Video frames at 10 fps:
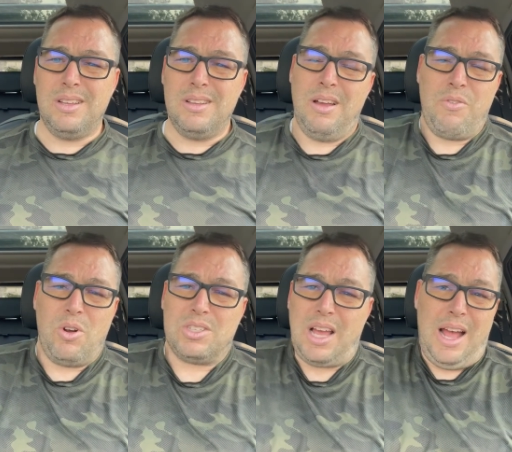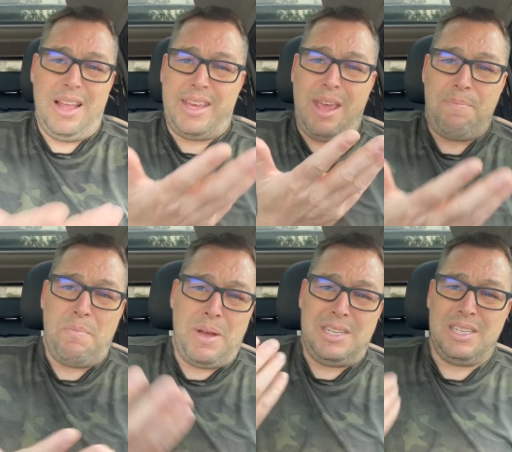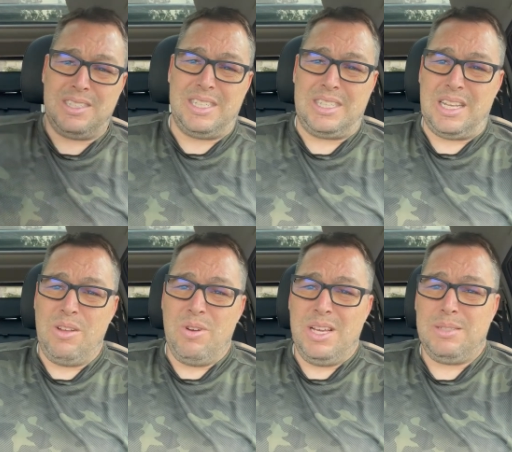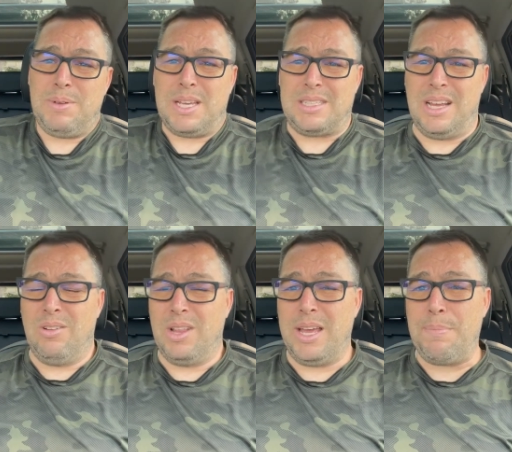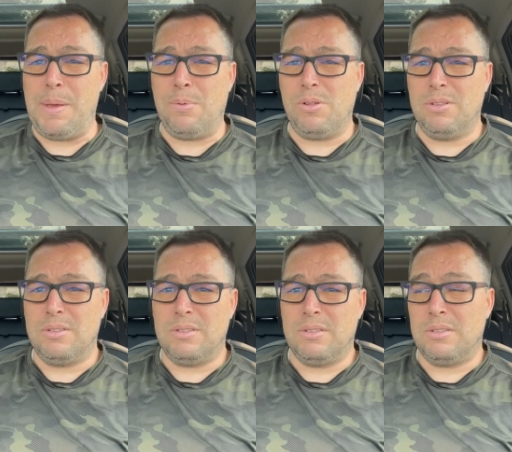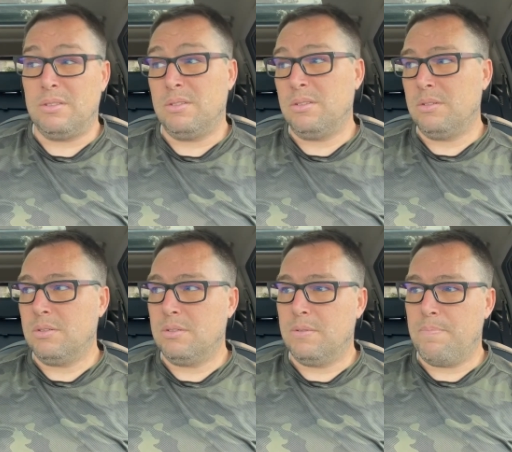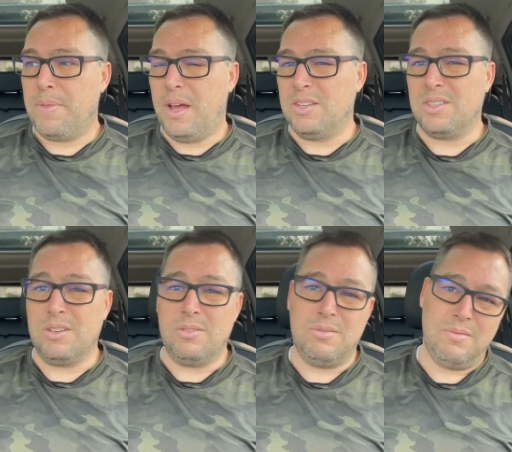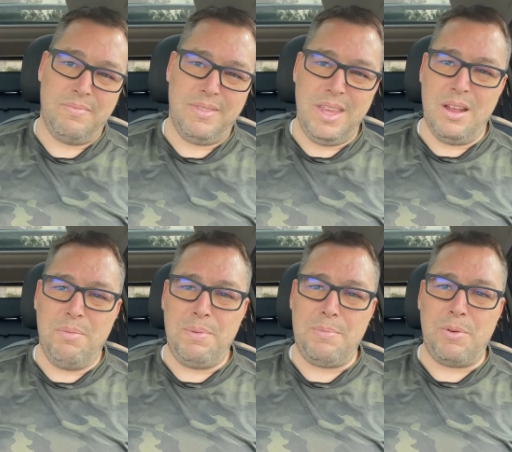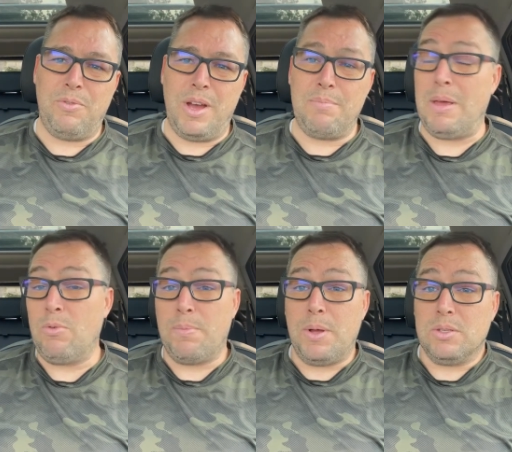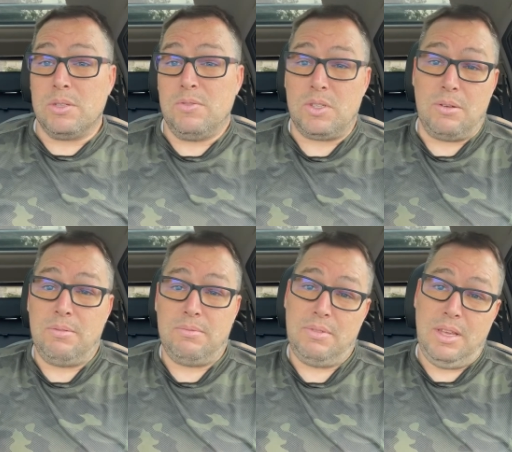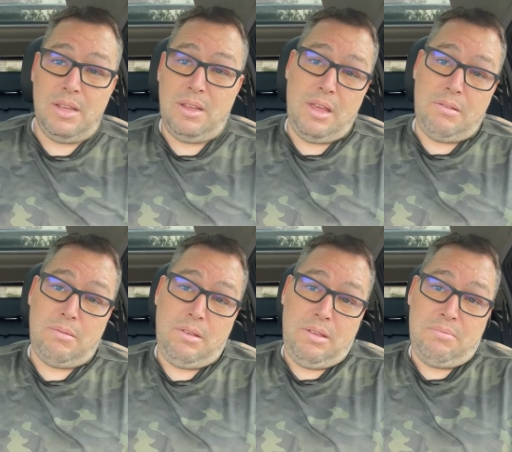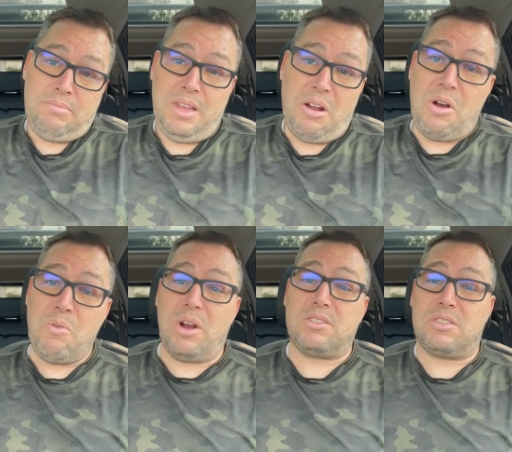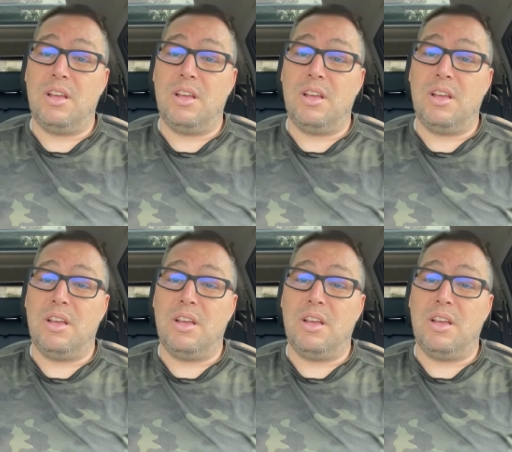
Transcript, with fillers: Of course, I like keeping my distance anyways because I don't like people. Also, you know, people find me repulsive, so yeah, eh, eh, you know, it works.